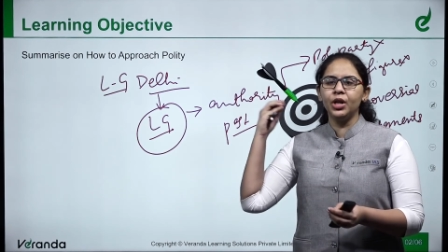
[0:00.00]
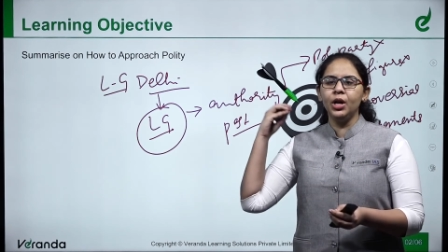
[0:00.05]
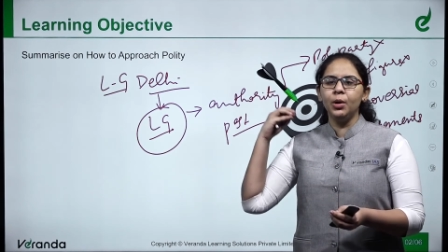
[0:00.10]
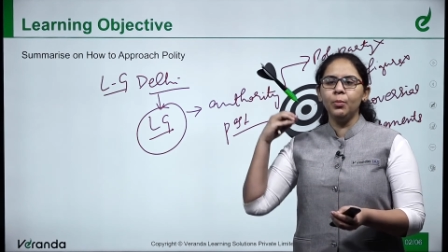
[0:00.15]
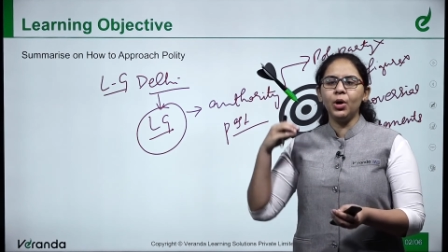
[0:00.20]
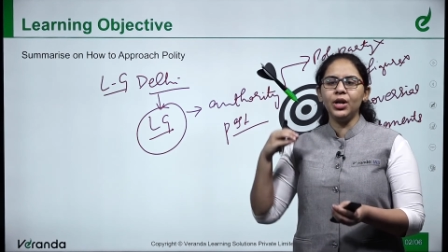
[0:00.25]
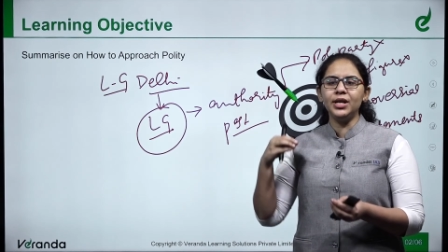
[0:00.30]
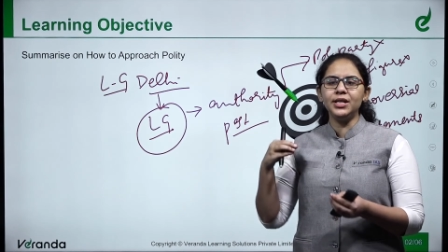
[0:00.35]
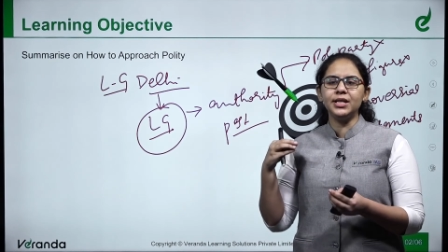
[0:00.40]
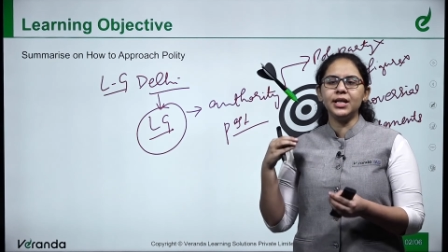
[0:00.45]

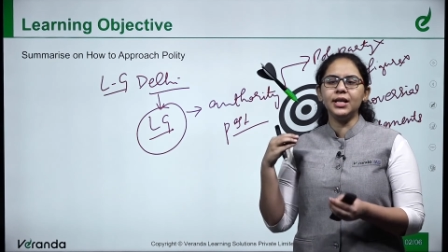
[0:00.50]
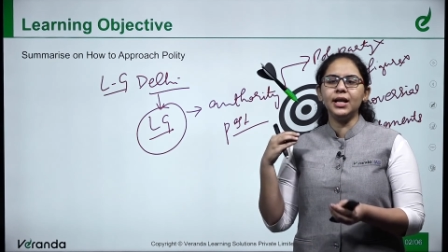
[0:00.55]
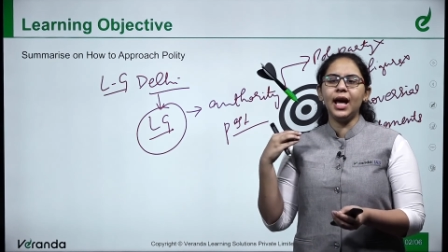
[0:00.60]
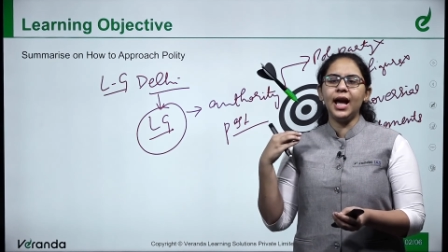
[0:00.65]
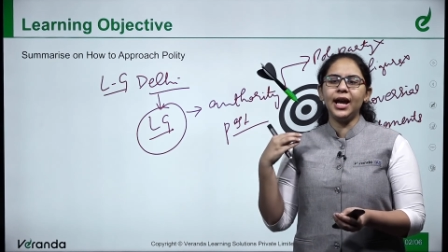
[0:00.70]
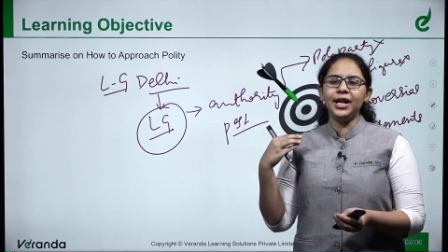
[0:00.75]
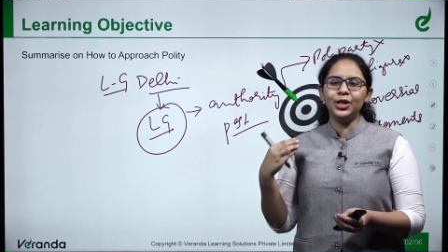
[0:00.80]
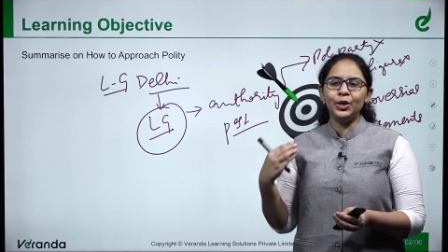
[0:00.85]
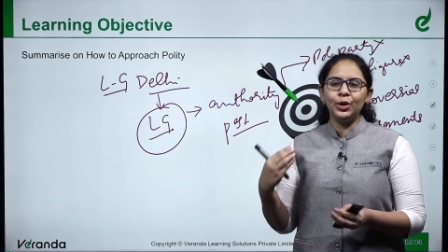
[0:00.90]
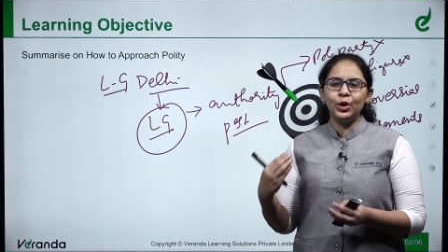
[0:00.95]
political
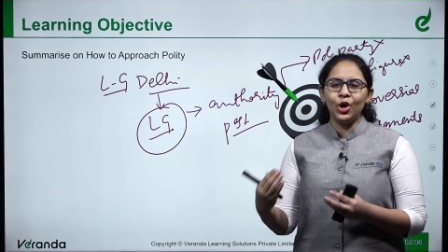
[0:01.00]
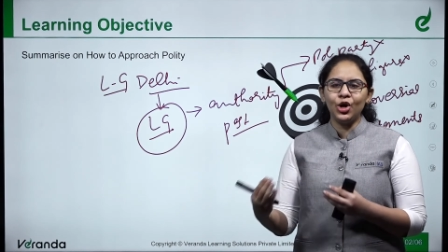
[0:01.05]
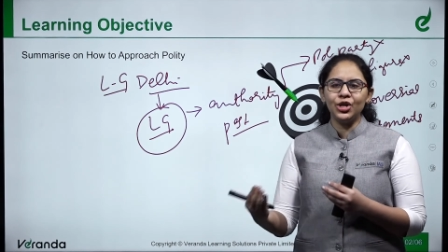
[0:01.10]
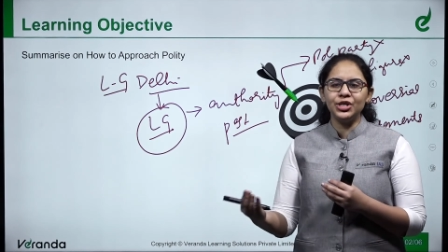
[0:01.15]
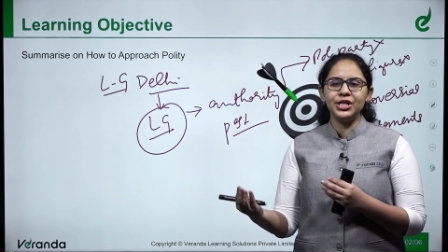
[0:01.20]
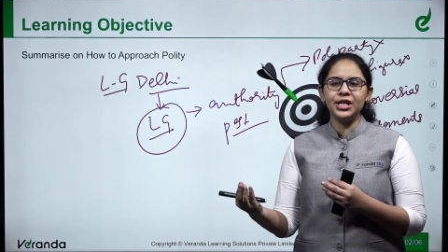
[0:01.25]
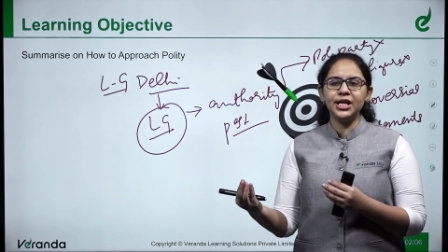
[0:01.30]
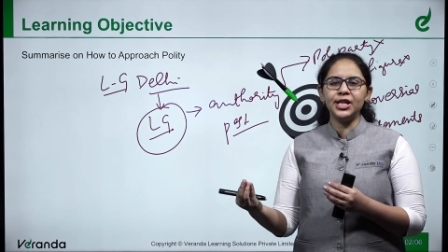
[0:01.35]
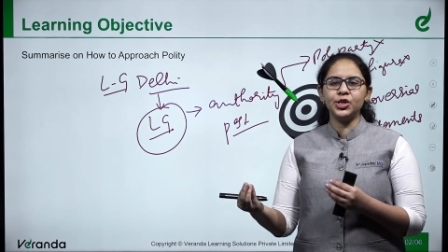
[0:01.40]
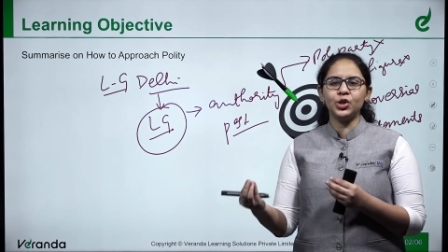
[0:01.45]

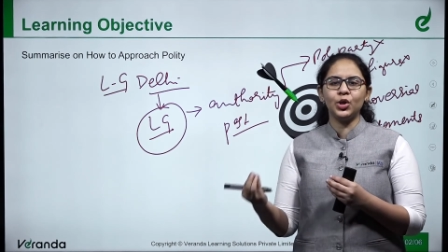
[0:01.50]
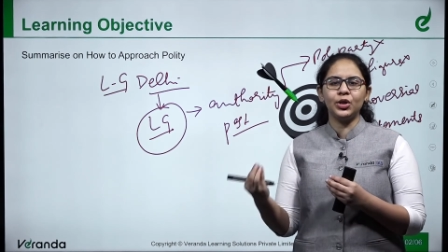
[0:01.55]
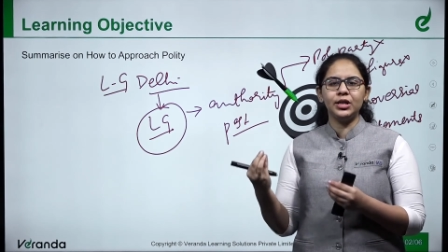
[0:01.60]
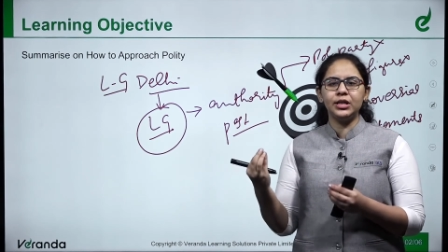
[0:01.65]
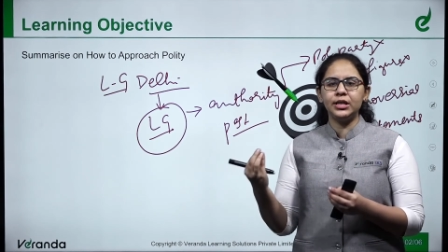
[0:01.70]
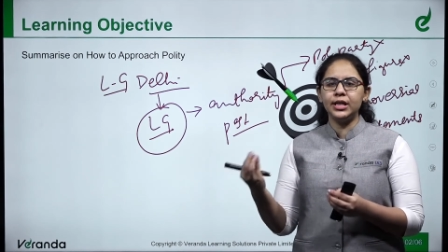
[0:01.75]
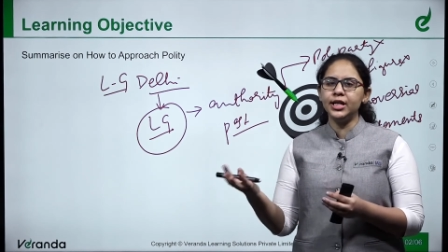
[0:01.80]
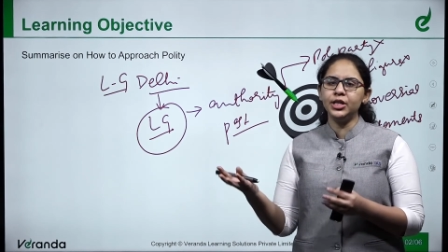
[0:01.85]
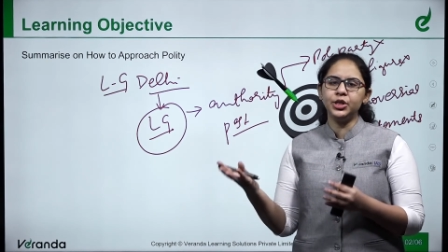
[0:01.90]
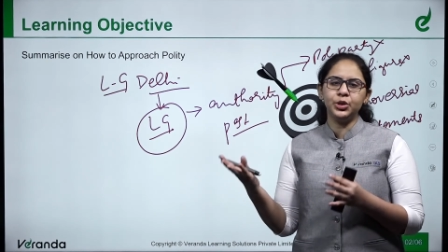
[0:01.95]
ideologies or a
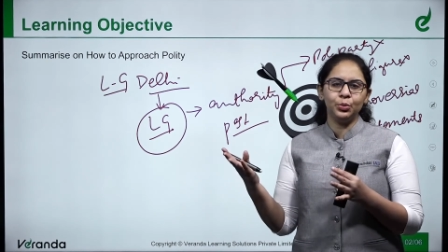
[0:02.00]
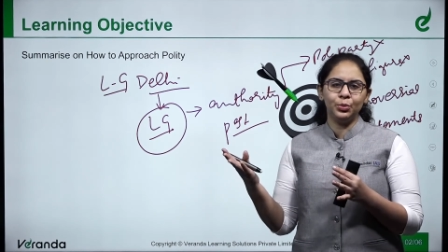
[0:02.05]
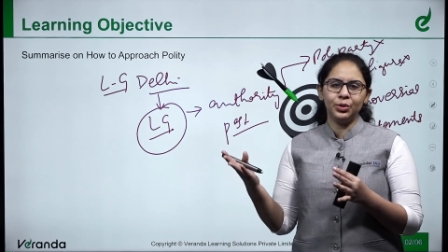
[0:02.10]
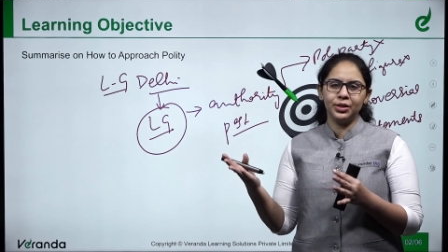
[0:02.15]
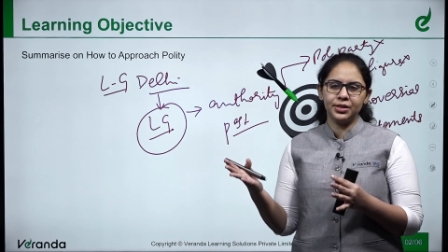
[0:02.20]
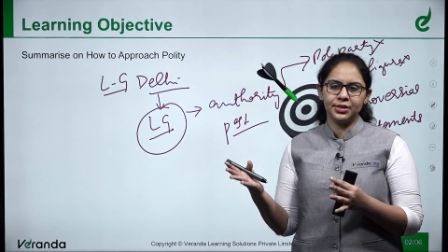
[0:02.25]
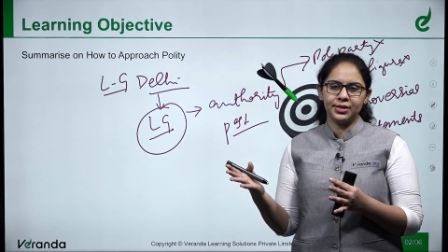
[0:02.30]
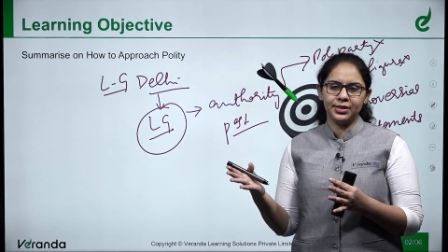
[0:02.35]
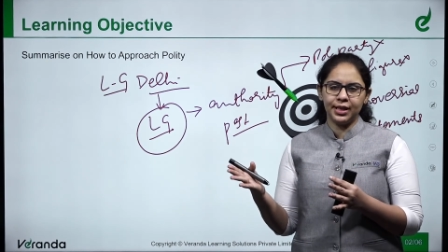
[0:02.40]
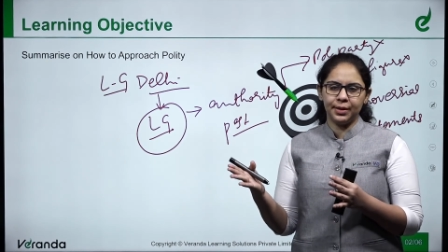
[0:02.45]
tilt
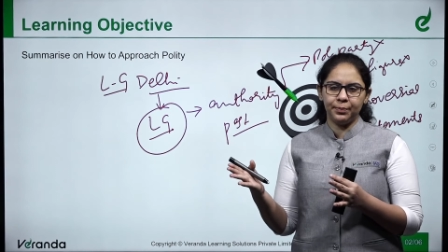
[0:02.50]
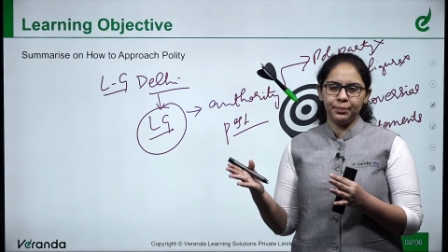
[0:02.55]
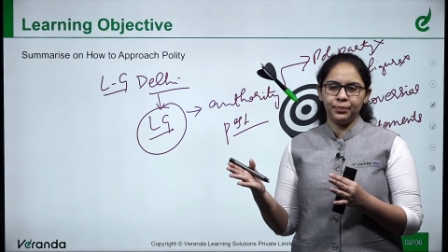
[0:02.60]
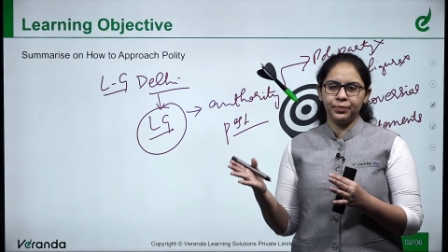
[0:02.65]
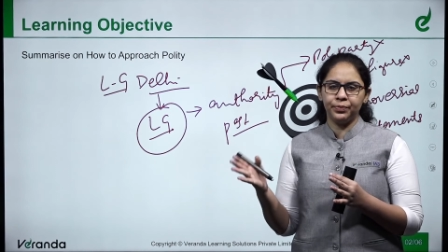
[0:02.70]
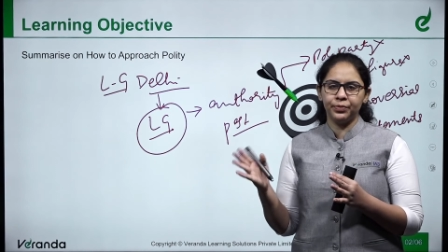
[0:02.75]
towards them.